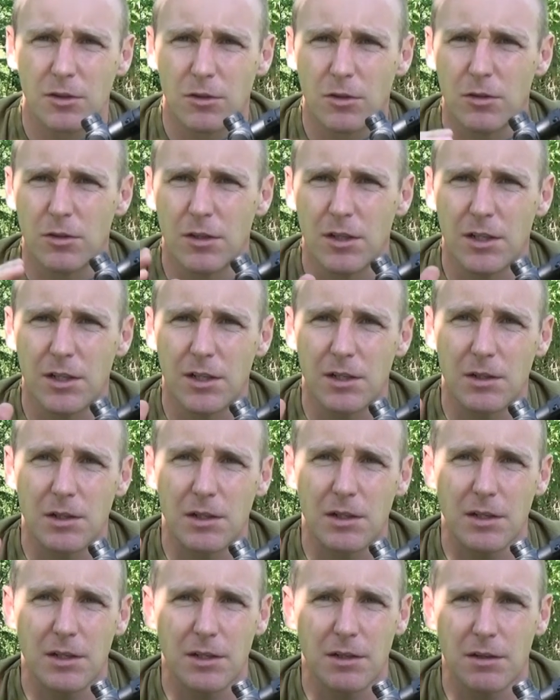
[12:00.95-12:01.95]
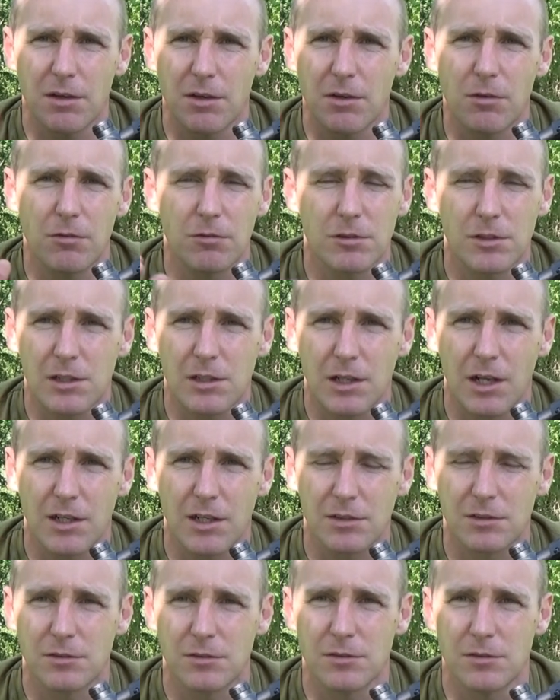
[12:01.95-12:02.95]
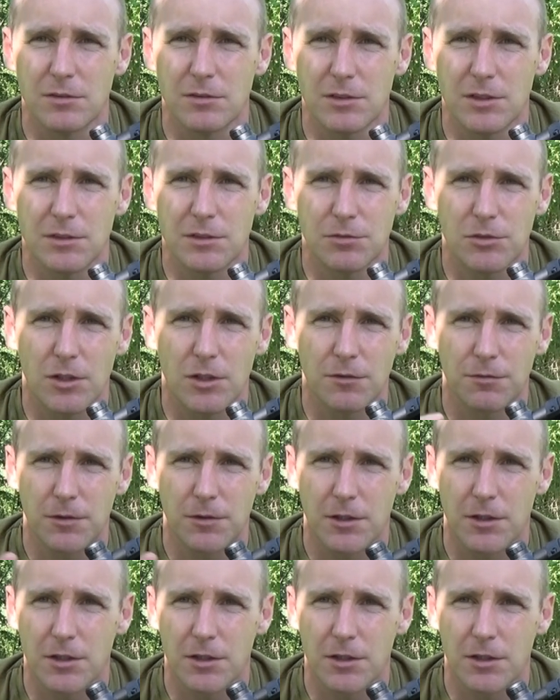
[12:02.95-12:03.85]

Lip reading: go, I always like to give stuff